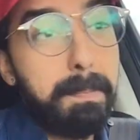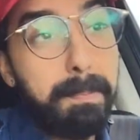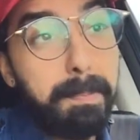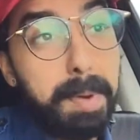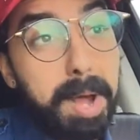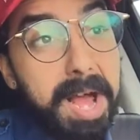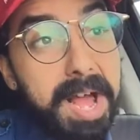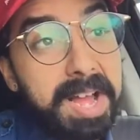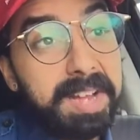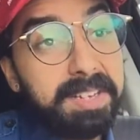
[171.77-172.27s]

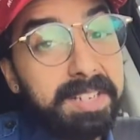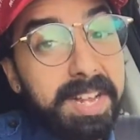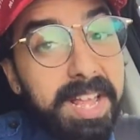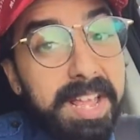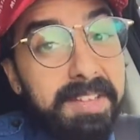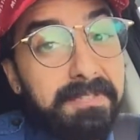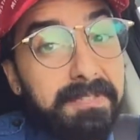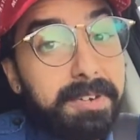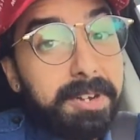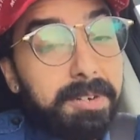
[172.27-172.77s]
But
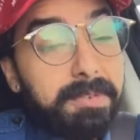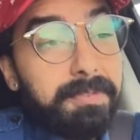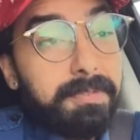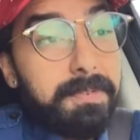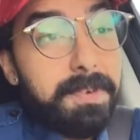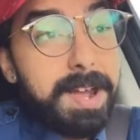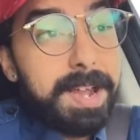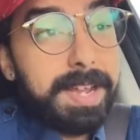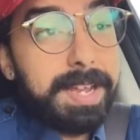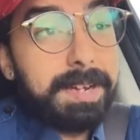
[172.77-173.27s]
if you're
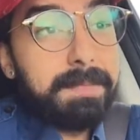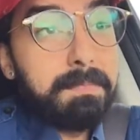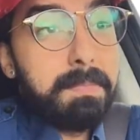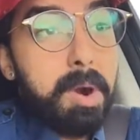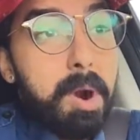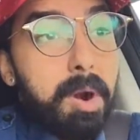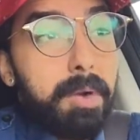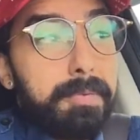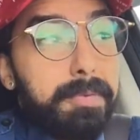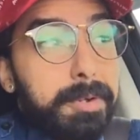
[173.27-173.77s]
fucking
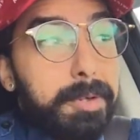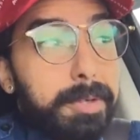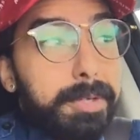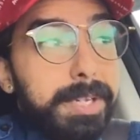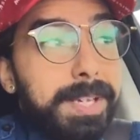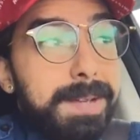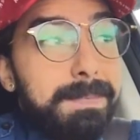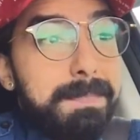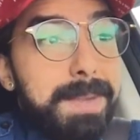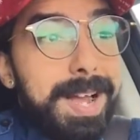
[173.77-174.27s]
Marvel,
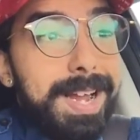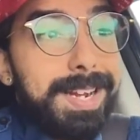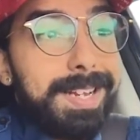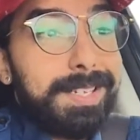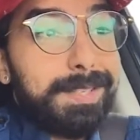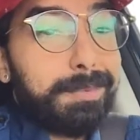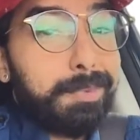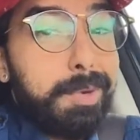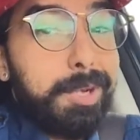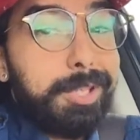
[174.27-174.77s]
you might
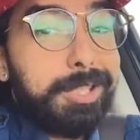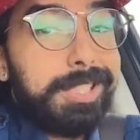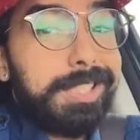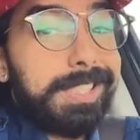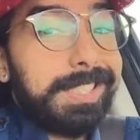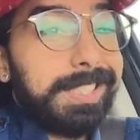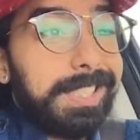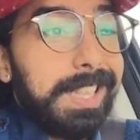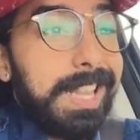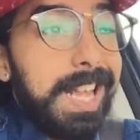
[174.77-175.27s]
as well
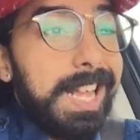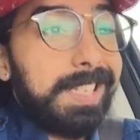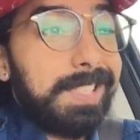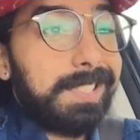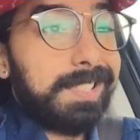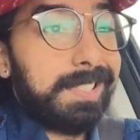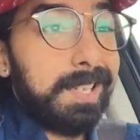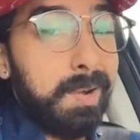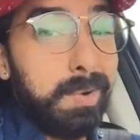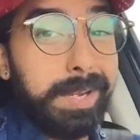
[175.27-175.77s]
just let
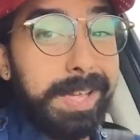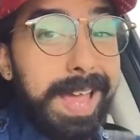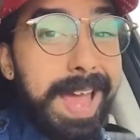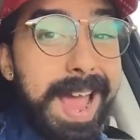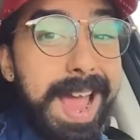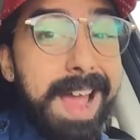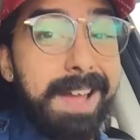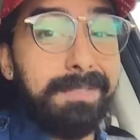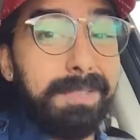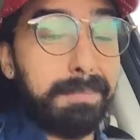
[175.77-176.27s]
Sony
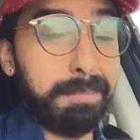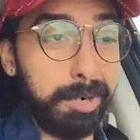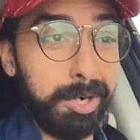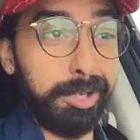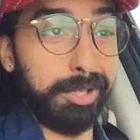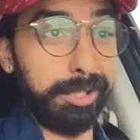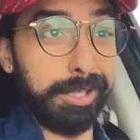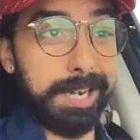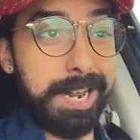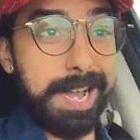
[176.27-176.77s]
have the
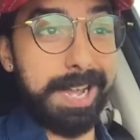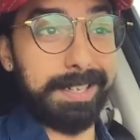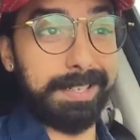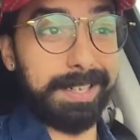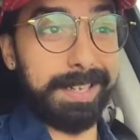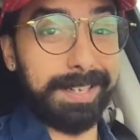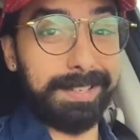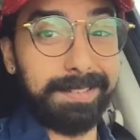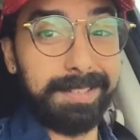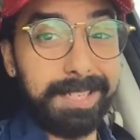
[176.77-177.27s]

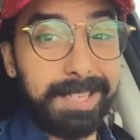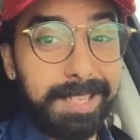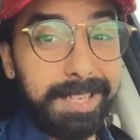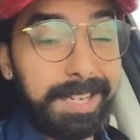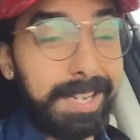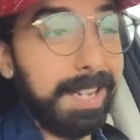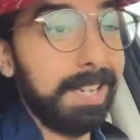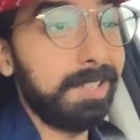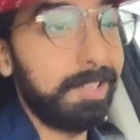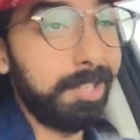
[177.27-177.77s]
merchandising.
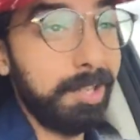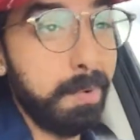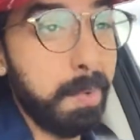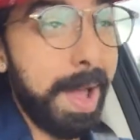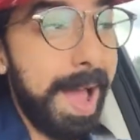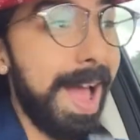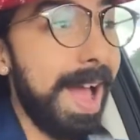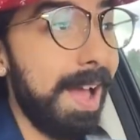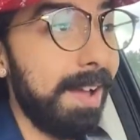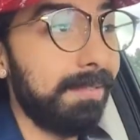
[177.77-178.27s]
Because you
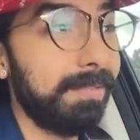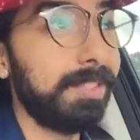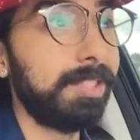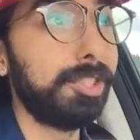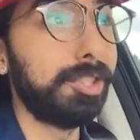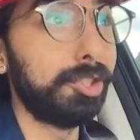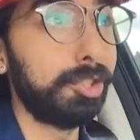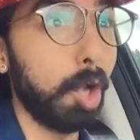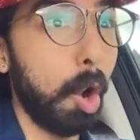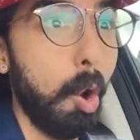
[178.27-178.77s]
have
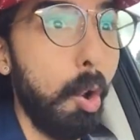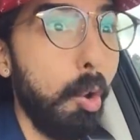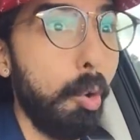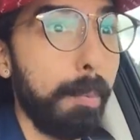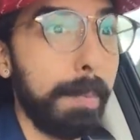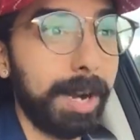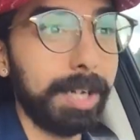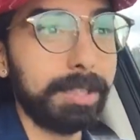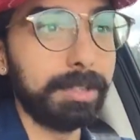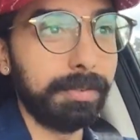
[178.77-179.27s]
so
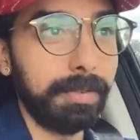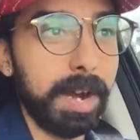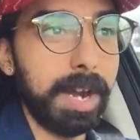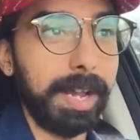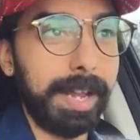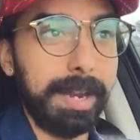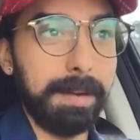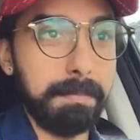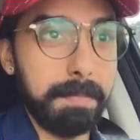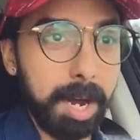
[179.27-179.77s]
much
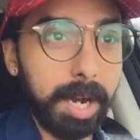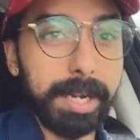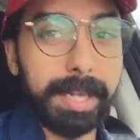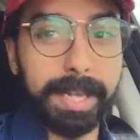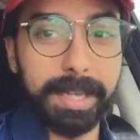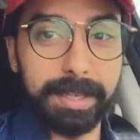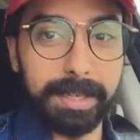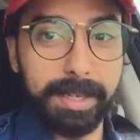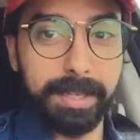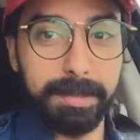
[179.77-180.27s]
fucking
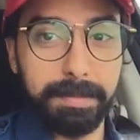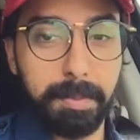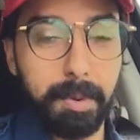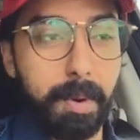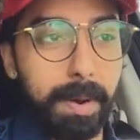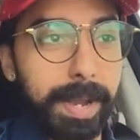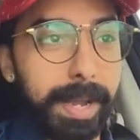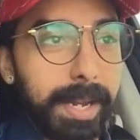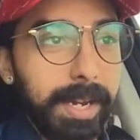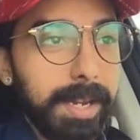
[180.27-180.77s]
money at this
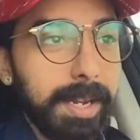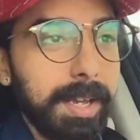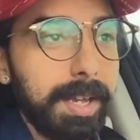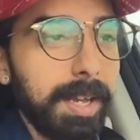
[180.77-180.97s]
point.